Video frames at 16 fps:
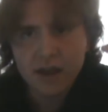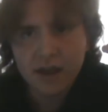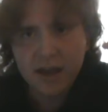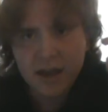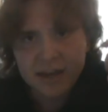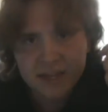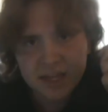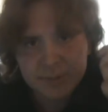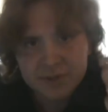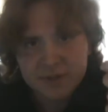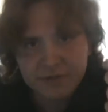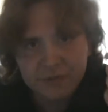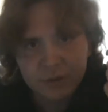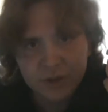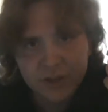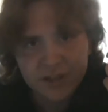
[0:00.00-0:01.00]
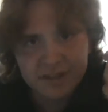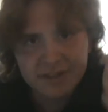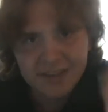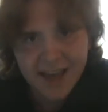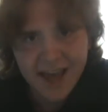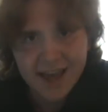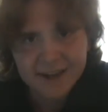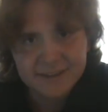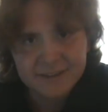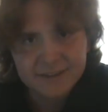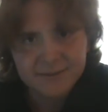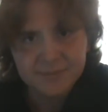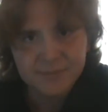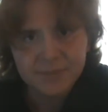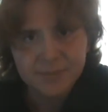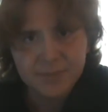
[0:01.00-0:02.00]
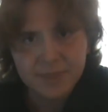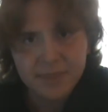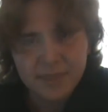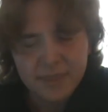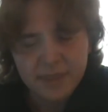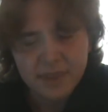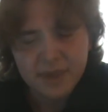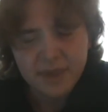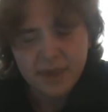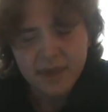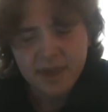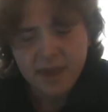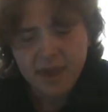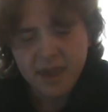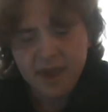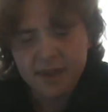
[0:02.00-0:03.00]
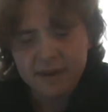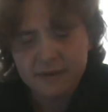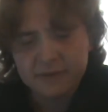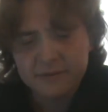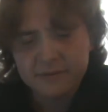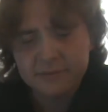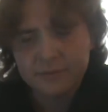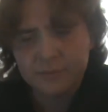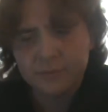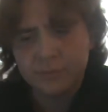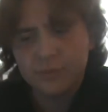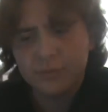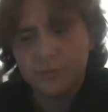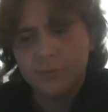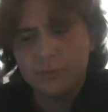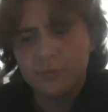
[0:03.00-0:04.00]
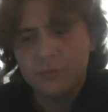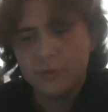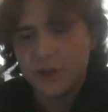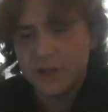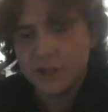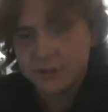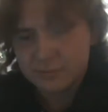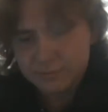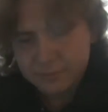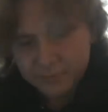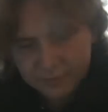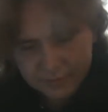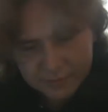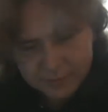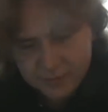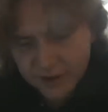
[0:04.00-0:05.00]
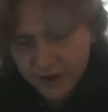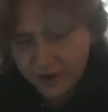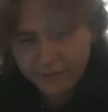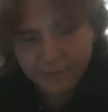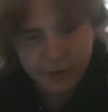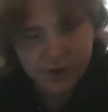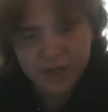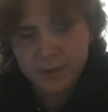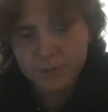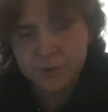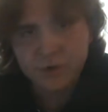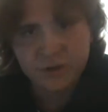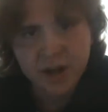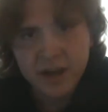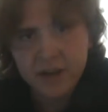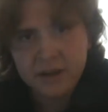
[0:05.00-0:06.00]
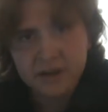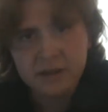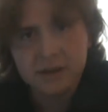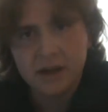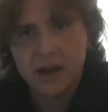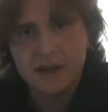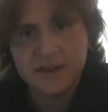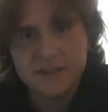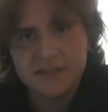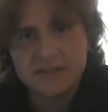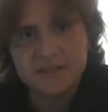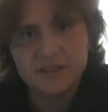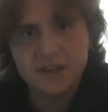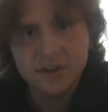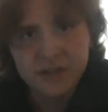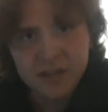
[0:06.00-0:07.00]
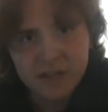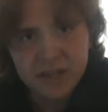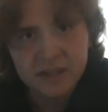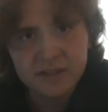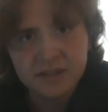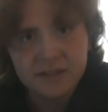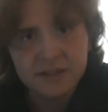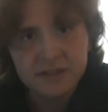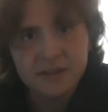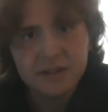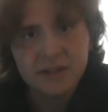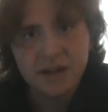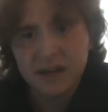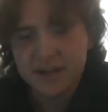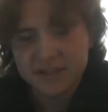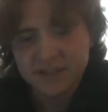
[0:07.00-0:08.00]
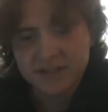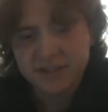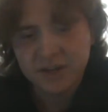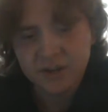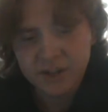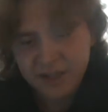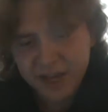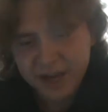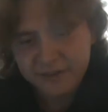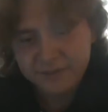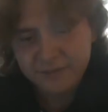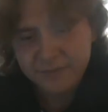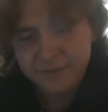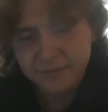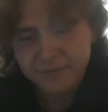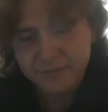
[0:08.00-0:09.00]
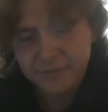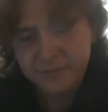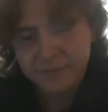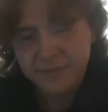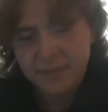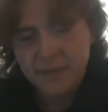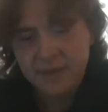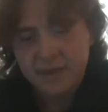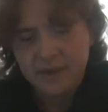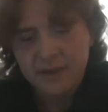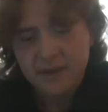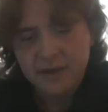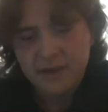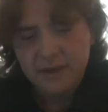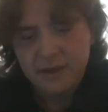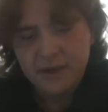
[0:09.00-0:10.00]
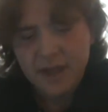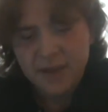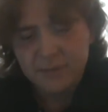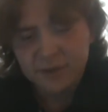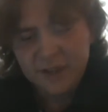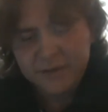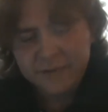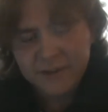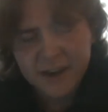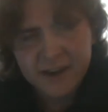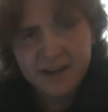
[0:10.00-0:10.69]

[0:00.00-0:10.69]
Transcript: It keeps it fully intact and we therefore keep creating unnecessary need, unnecessary life. And belief in any